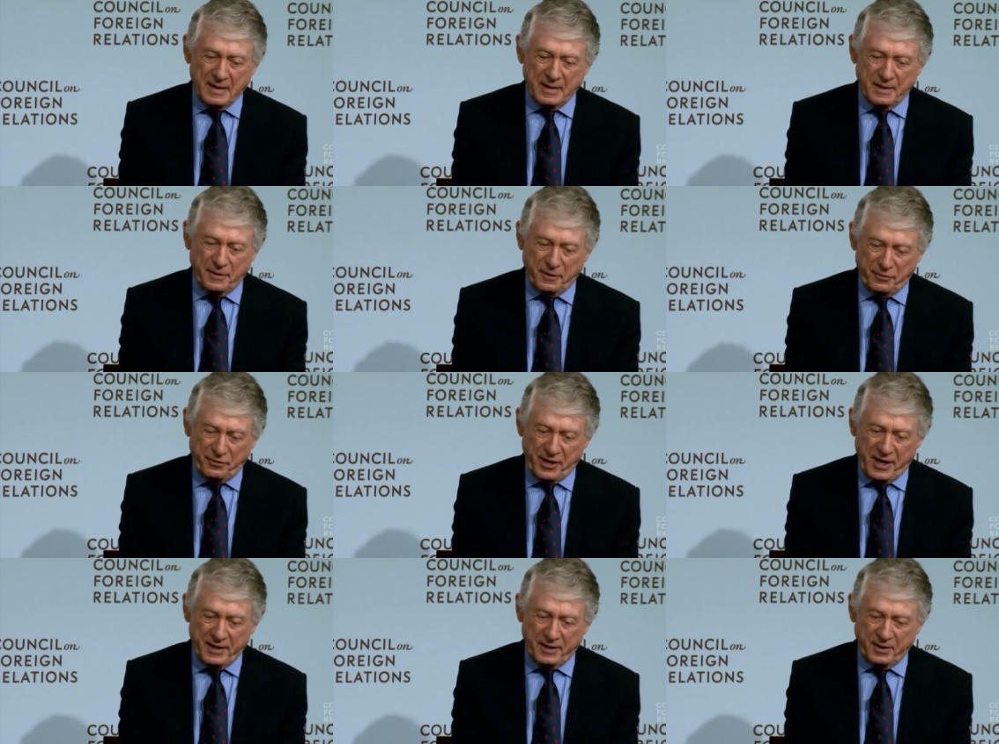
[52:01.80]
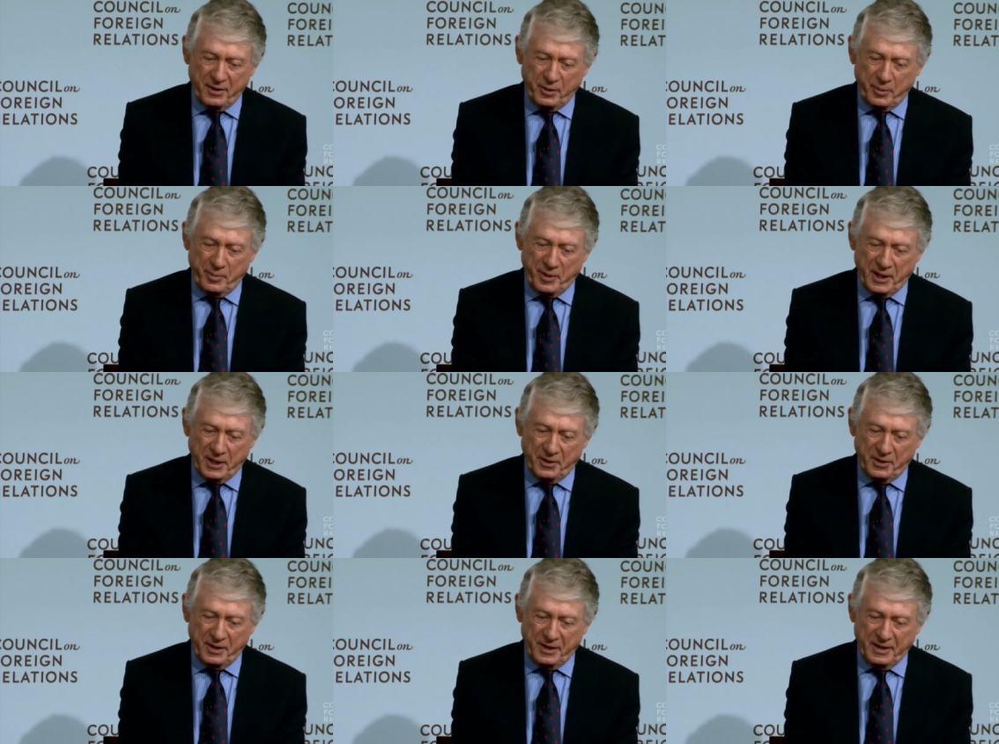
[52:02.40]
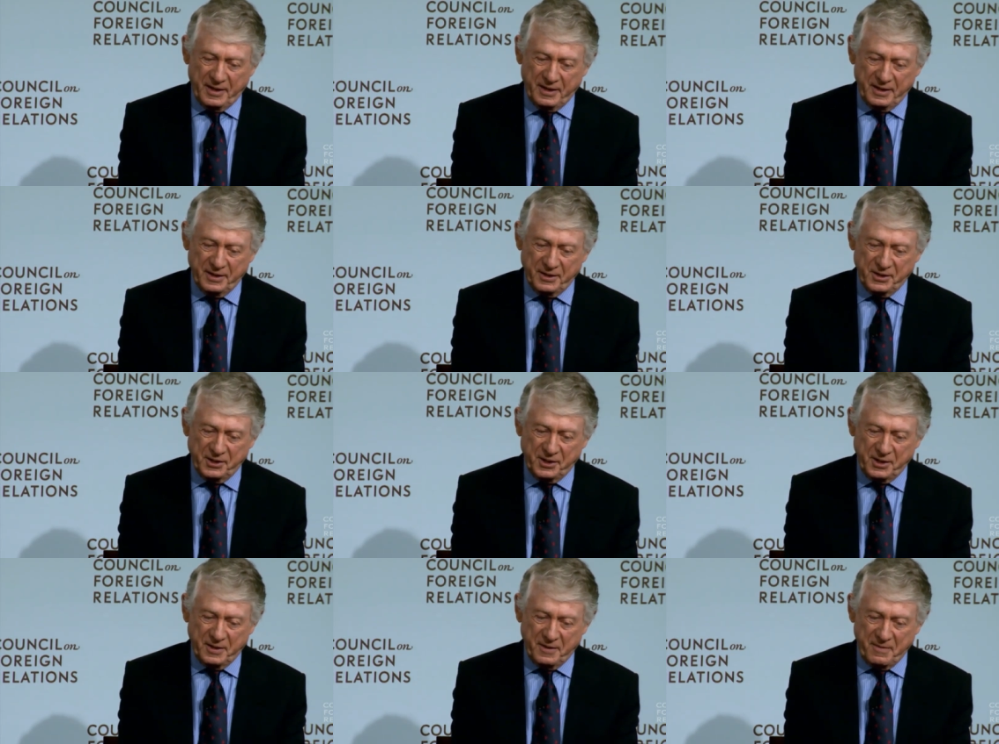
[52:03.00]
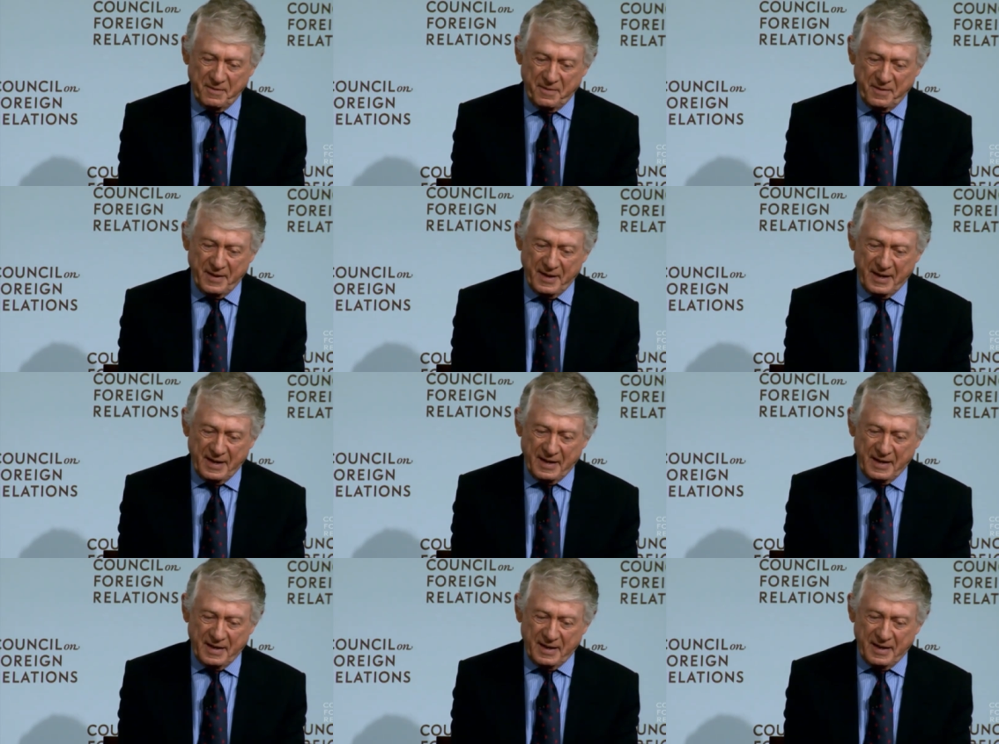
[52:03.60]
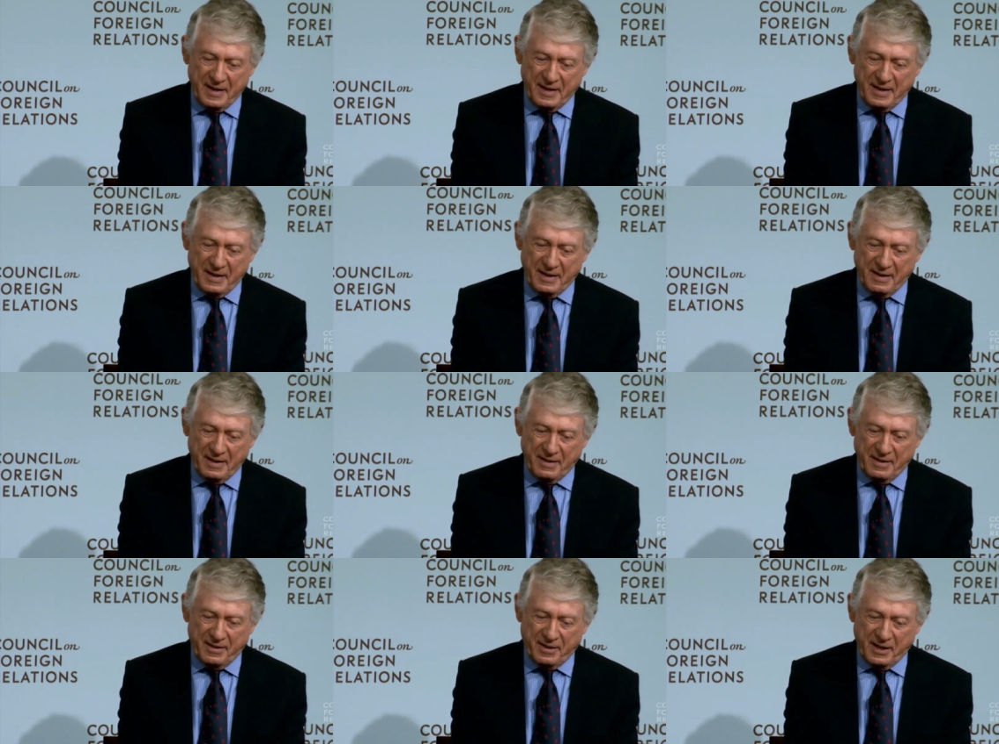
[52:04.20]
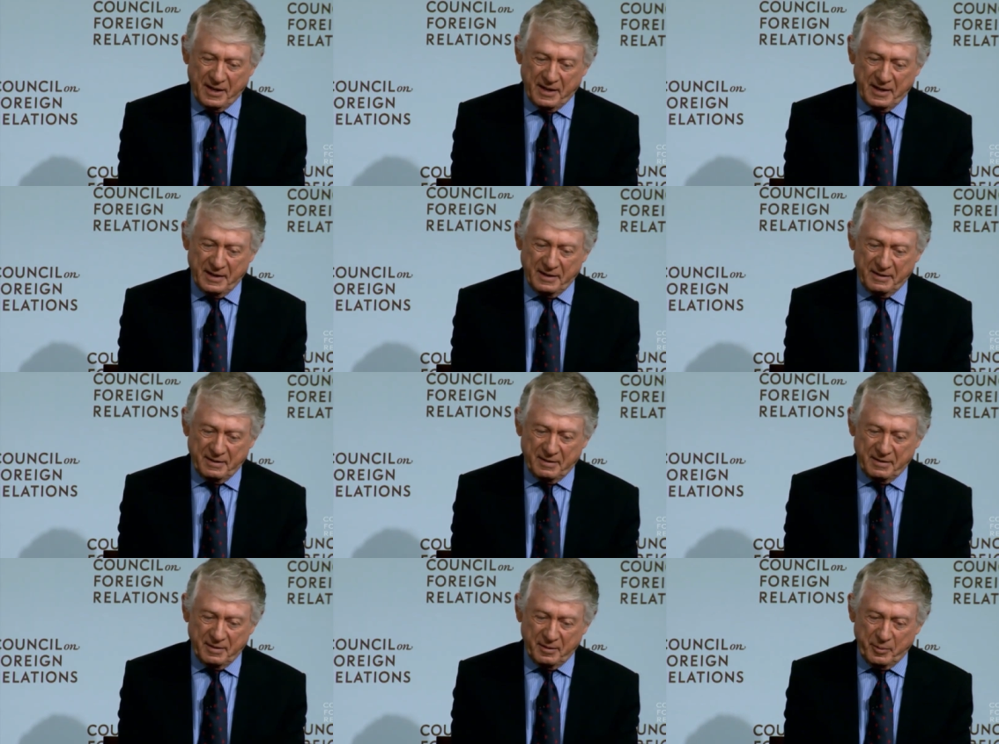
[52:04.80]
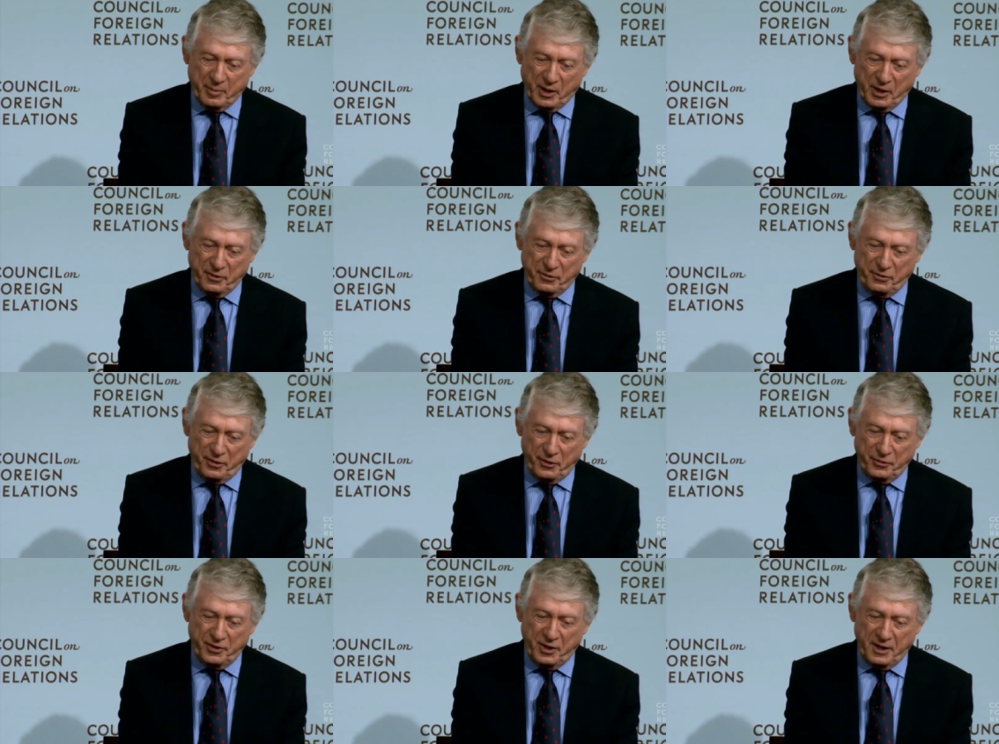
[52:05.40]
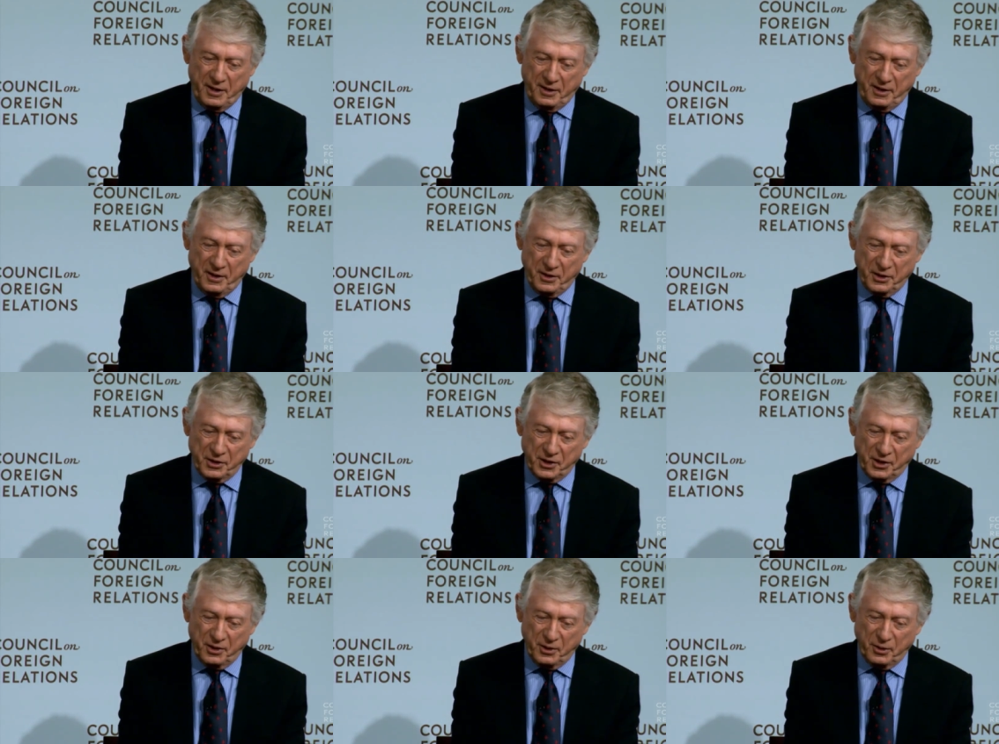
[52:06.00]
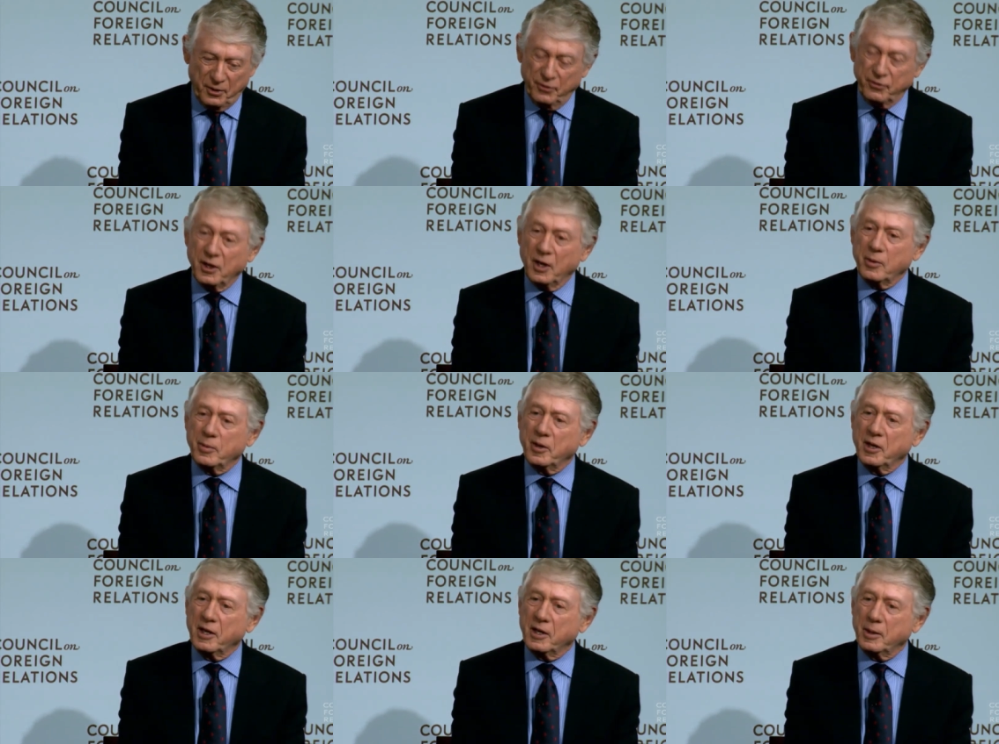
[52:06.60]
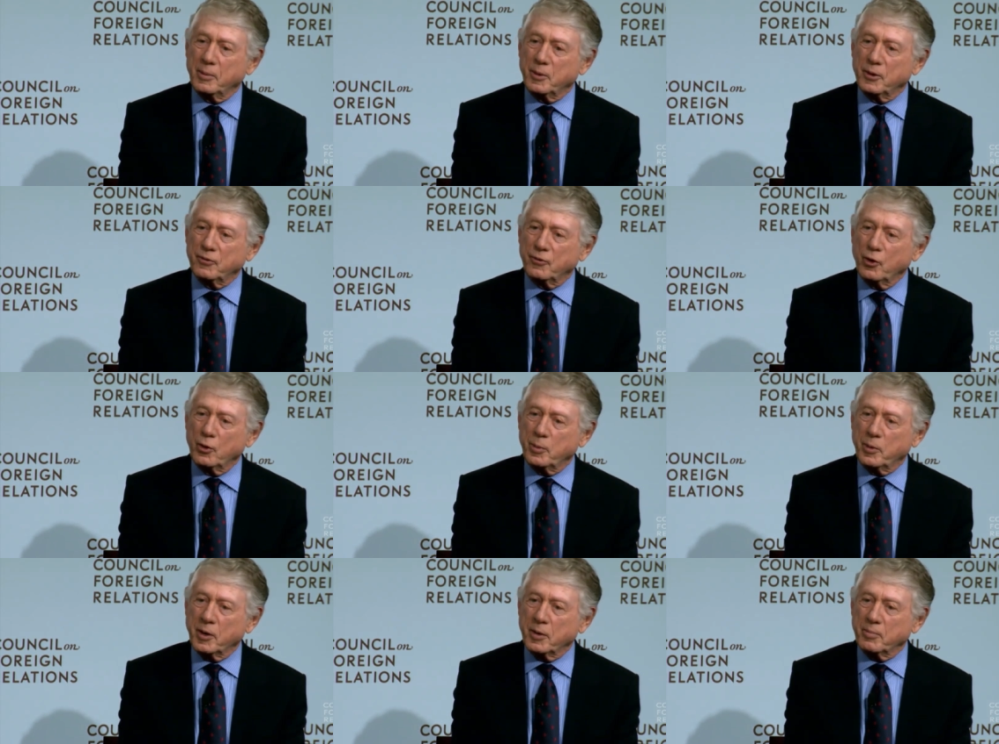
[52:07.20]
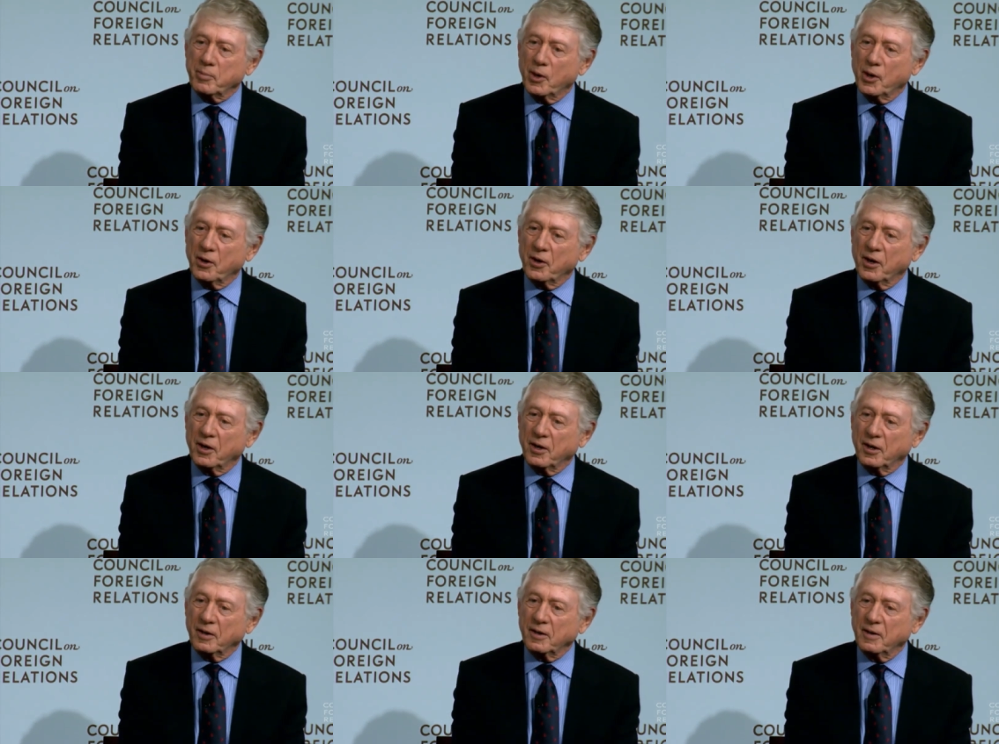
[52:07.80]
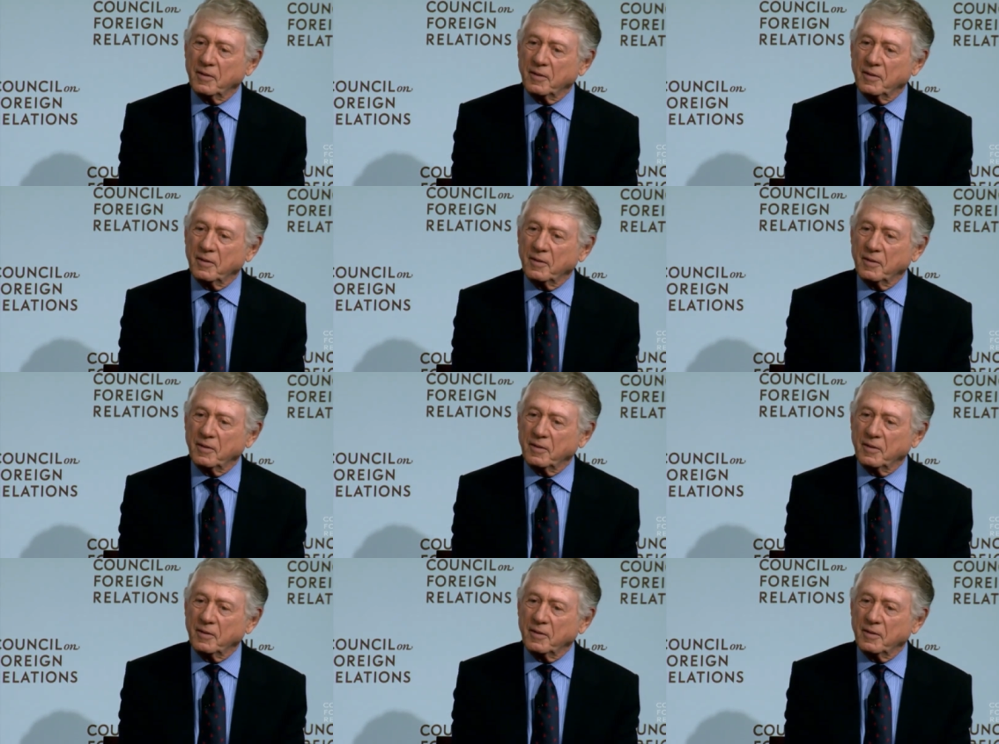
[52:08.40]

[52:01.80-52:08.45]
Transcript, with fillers: The fact of the matter is that about 15 years ago, a fellow by the name of Rupert Murdoch